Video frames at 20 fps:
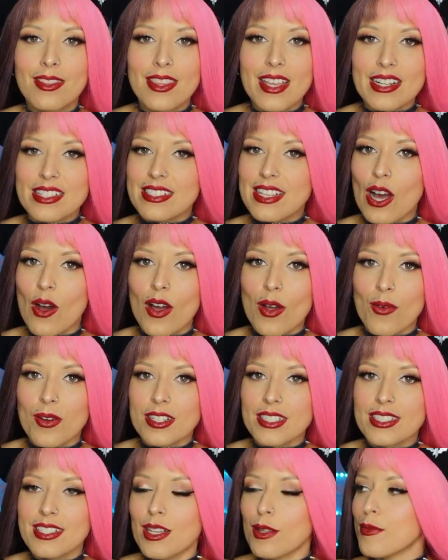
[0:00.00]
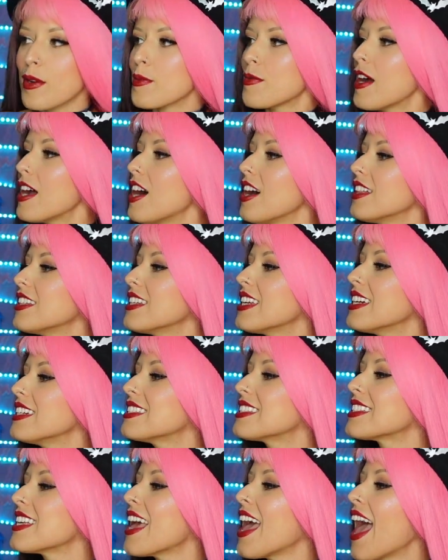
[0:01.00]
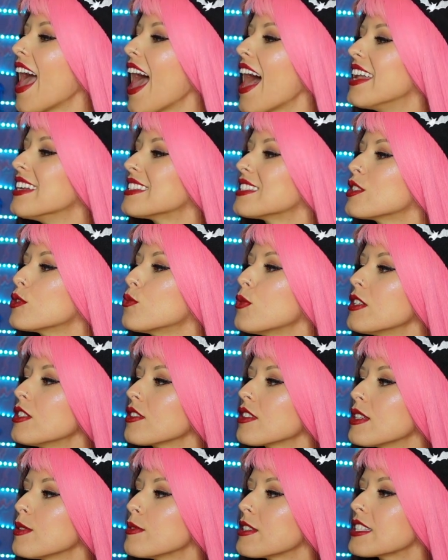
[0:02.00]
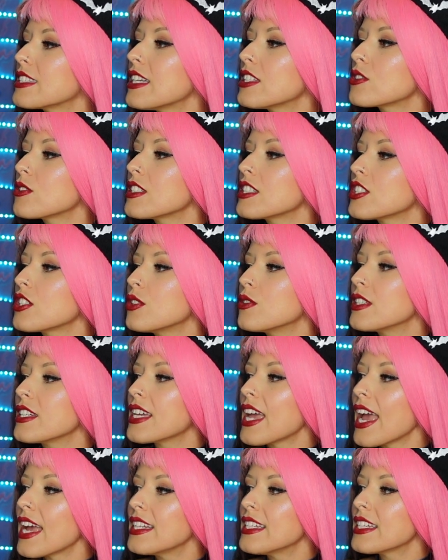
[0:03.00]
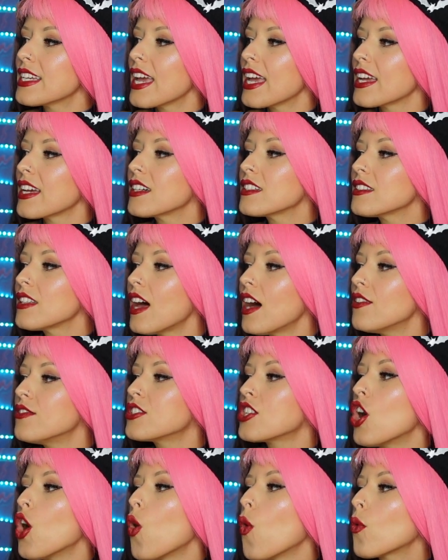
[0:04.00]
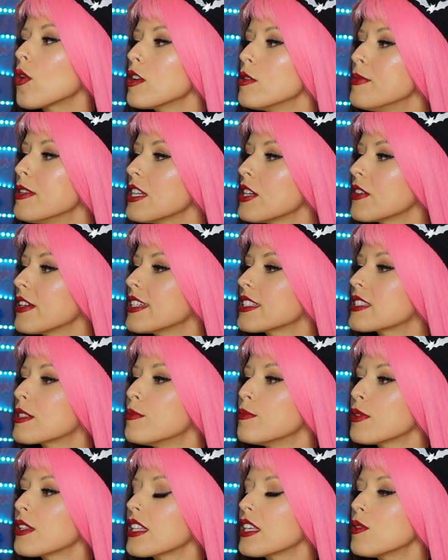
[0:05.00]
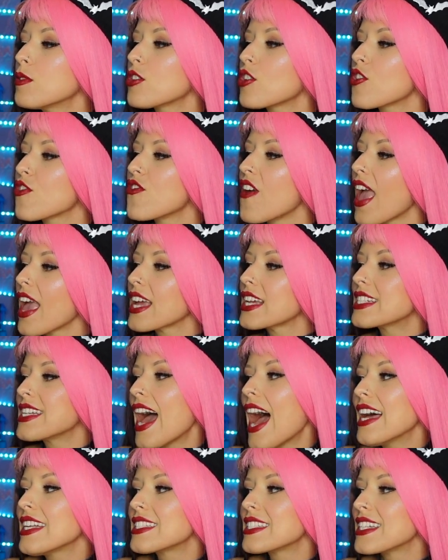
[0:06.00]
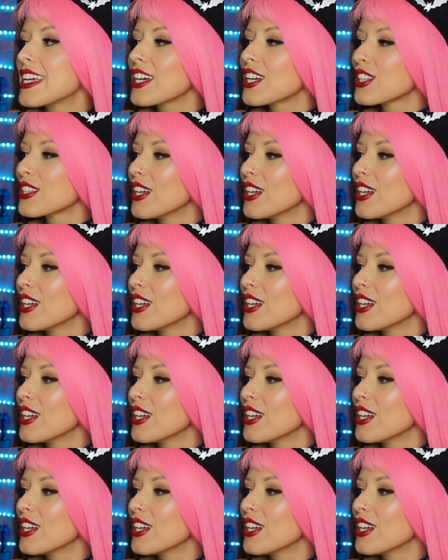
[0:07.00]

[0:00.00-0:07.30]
That is how I want to celebrate my holidays. And it says winter themed accessories, including candy cane gloves, ornament earrings, complete with her fantastic